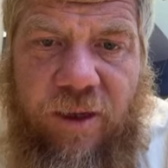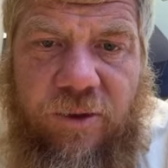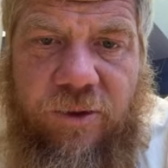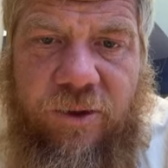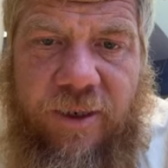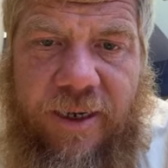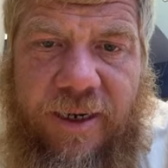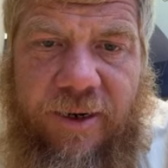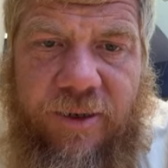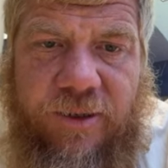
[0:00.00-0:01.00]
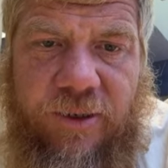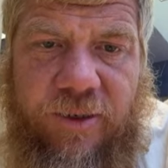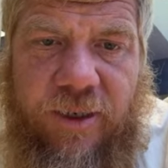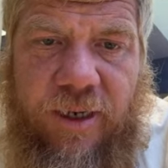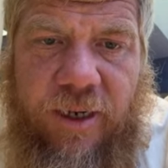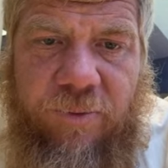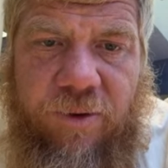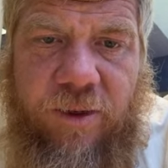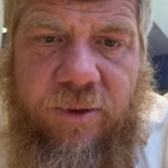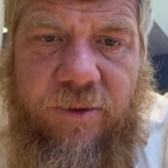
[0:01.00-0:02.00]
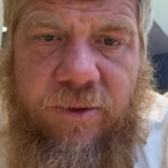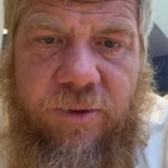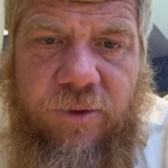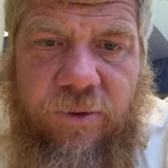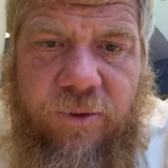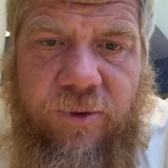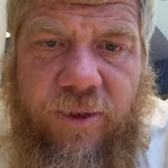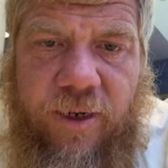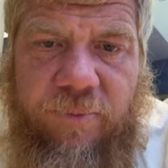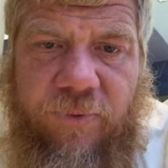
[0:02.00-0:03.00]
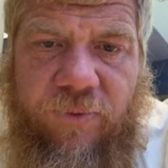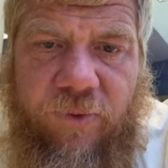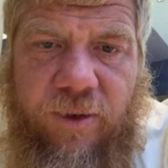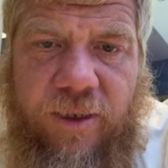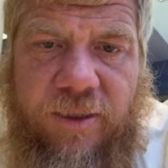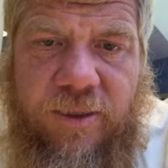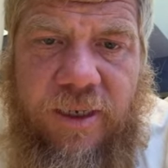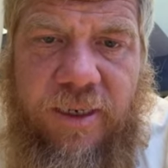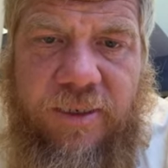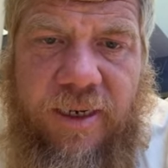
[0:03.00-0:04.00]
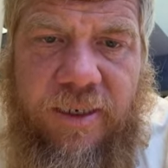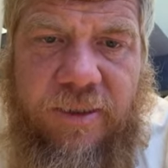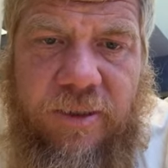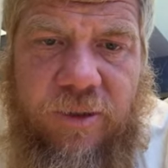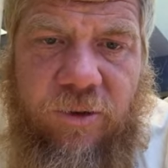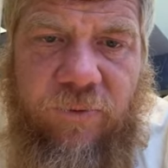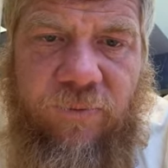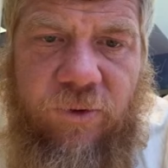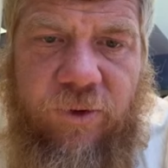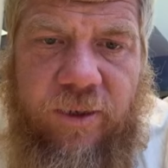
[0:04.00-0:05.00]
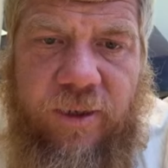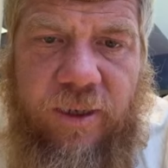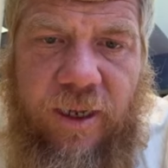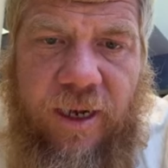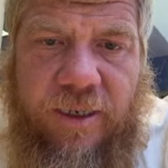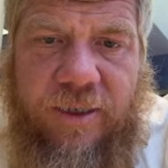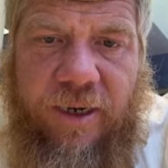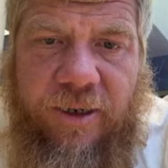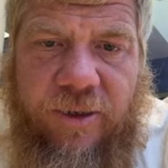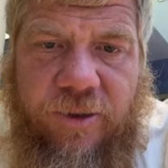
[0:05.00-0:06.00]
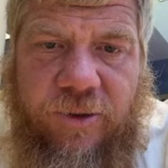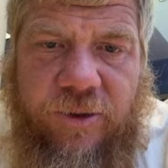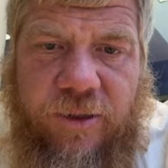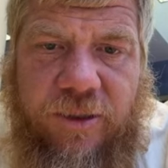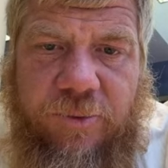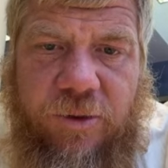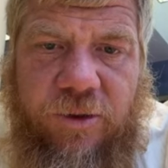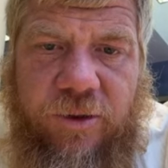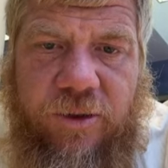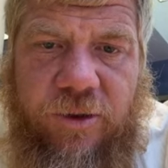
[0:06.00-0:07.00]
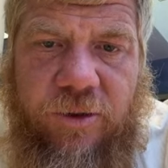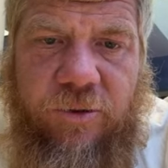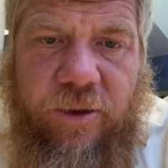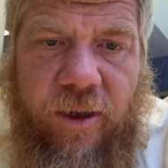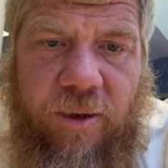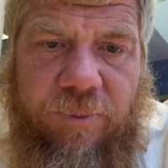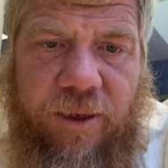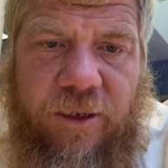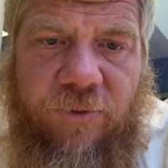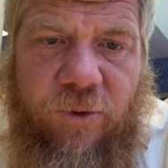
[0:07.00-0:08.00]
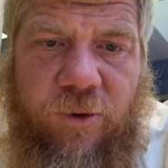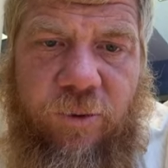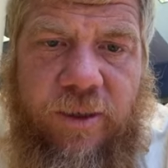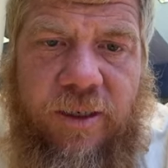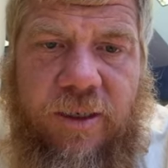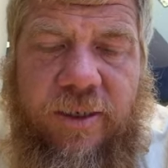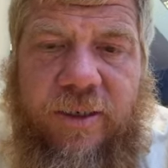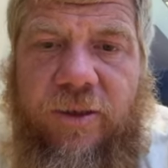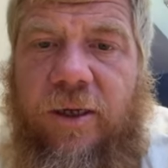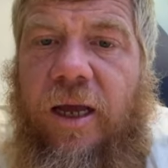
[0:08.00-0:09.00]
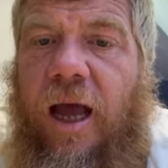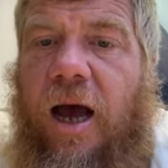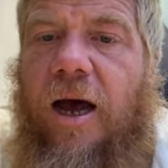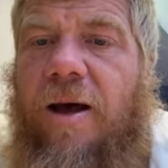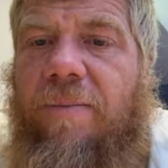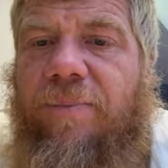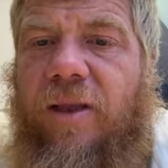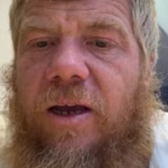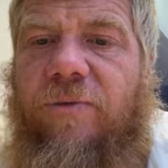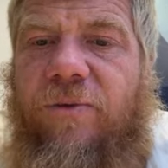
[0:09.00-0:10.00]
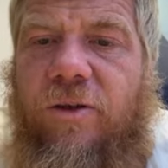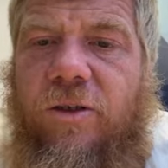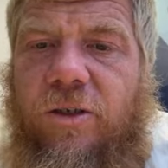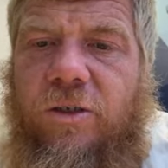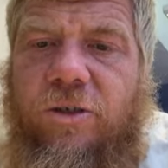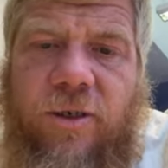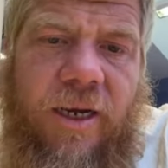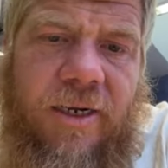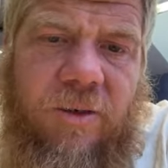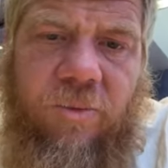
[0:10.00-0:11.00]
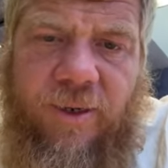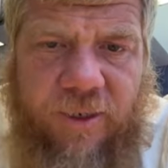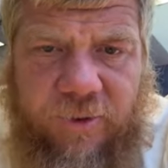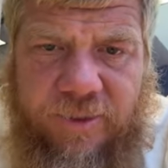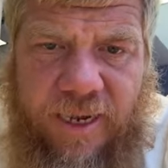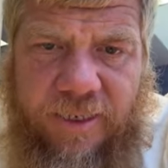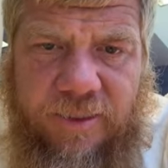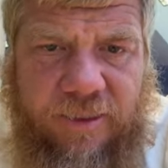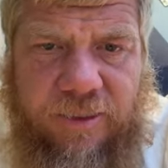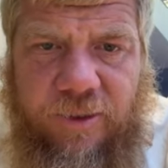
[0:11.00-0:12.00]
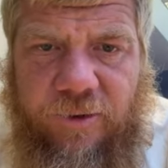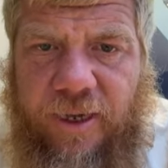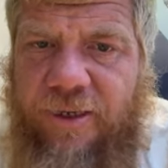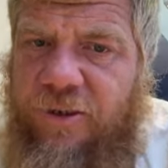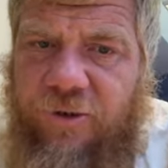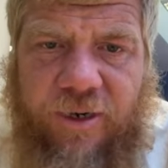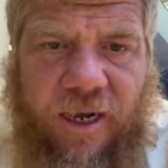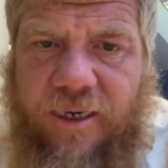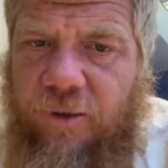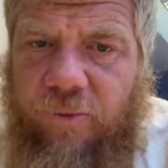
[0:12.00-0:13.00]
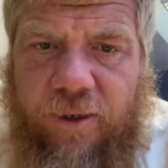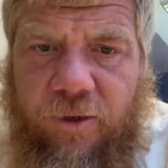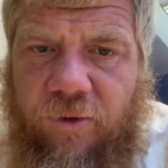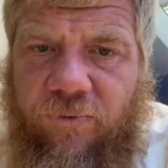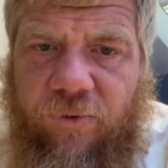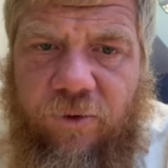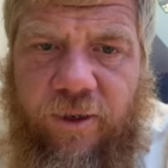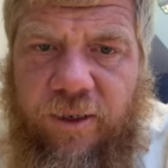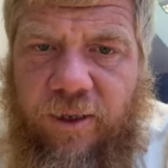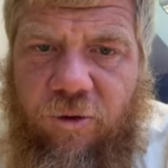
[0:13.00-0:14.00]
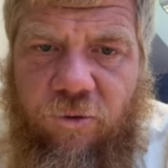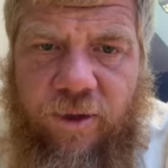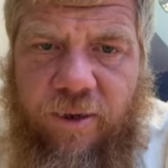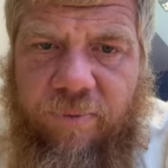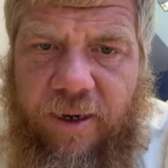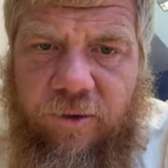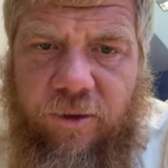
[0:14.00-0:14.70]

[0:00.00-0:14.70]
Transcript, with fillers: do you like Arizona? I want to tour there before I decide Texas or Florida, as Arizona seems good too, plus four twenty is legal. Um, if you're not going to want to go to Texas, okay, and you're not going to want to go to Florida unless you get a medical